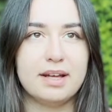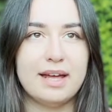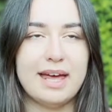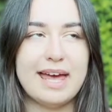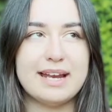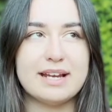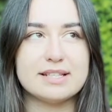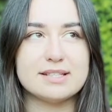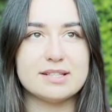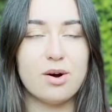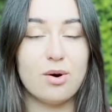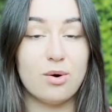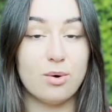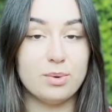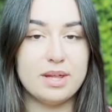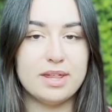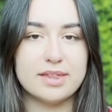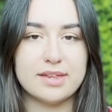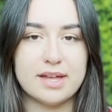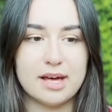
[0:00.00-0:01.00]
And it's not
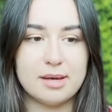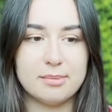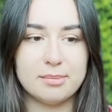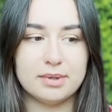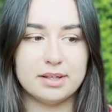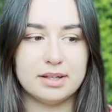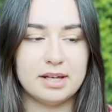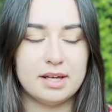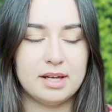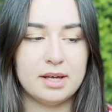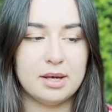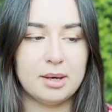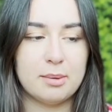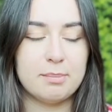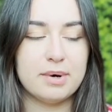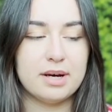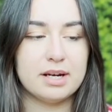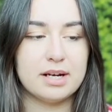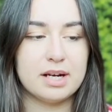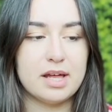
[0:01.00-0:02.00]
only them,
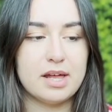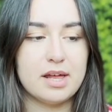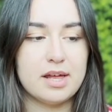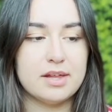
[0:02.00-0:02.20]
but